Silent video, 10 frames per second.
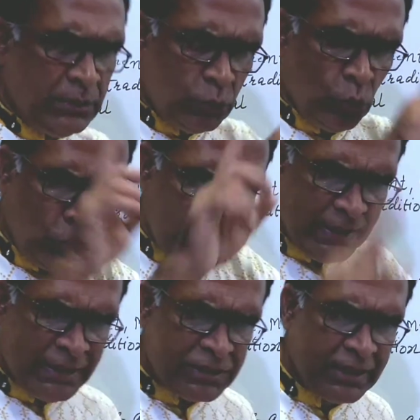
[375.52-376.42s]
those
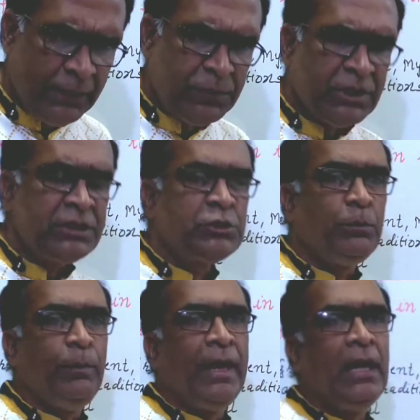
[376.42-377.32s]
inscriptions
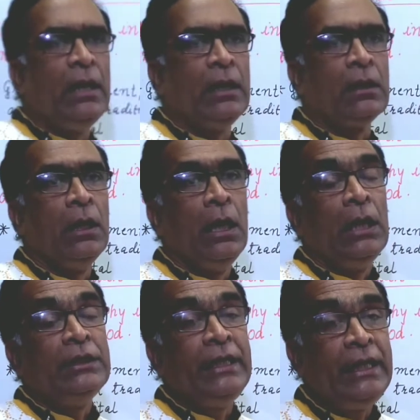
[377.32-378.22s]
bear
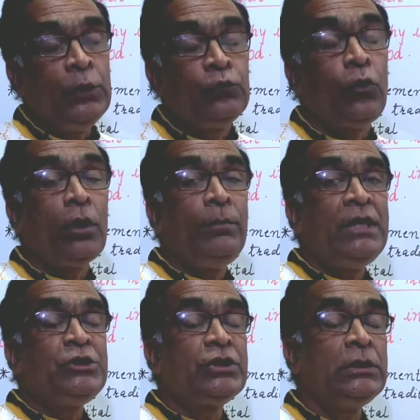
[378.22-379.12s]
the
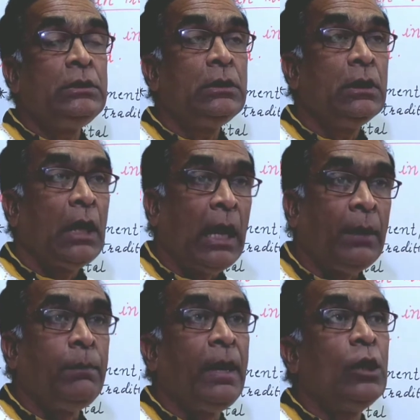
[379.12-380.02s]
information
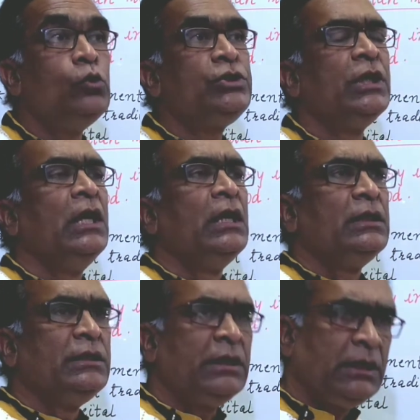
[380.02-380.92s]
about
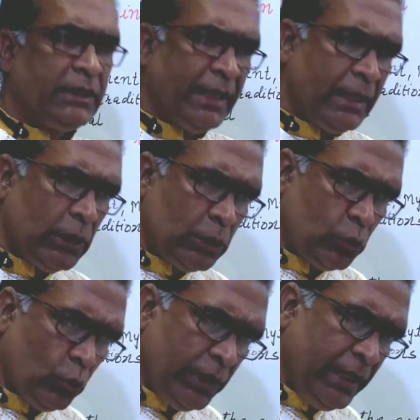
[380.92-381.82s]
the
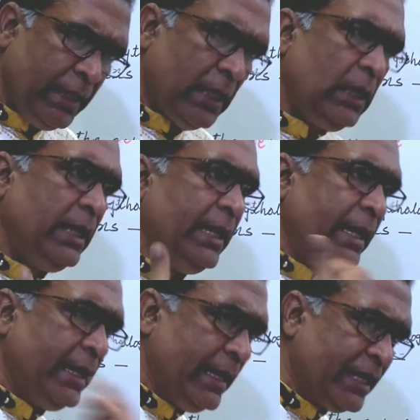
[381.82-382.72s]
territorial
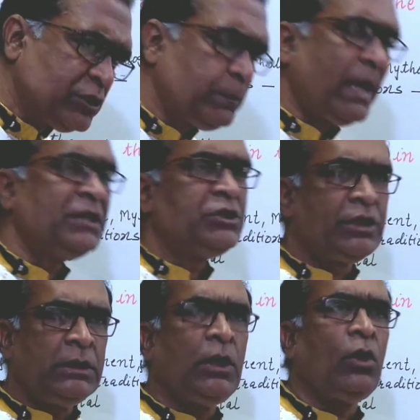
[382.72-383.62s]

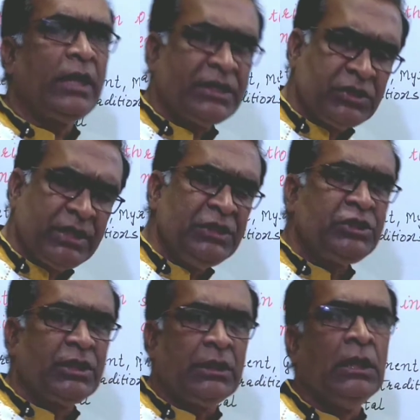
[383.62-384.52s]
expansion or
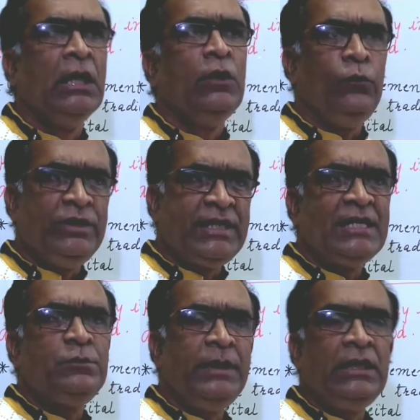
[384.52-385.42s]
extension which
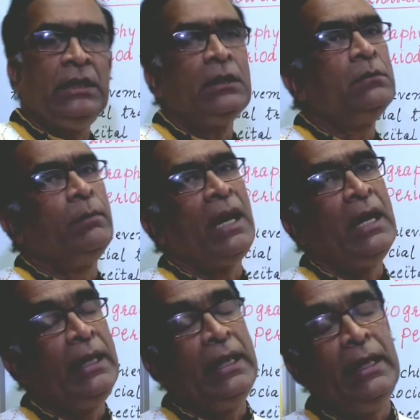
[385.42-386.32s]
has been done
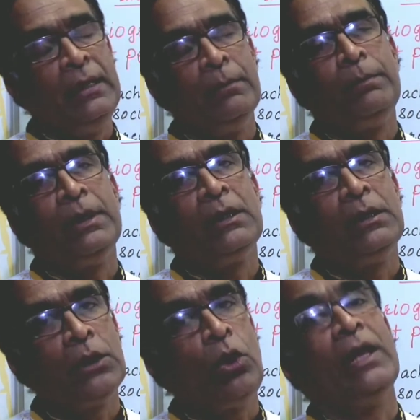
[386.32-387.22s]
by an
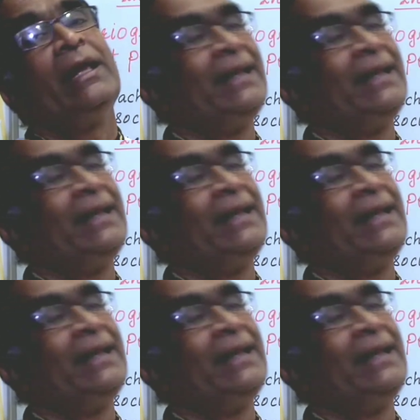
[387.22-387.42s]
emperor or a